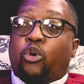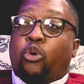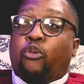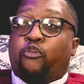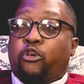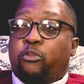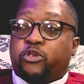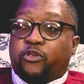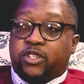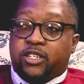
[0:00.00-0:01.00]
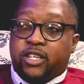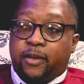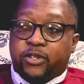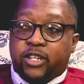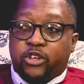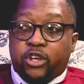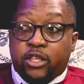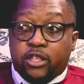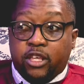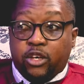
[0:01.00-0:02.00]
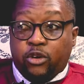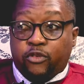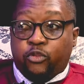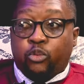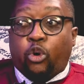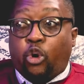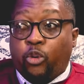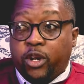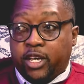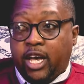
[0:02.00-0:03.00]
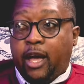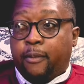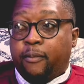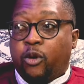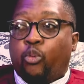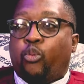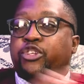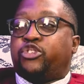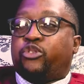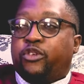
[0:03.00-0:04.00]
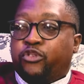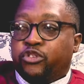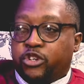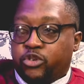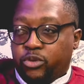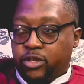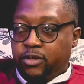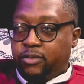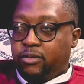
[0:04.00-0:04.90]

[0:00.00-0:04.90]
all forms of deception that you can think of will only come once you refuse the truth.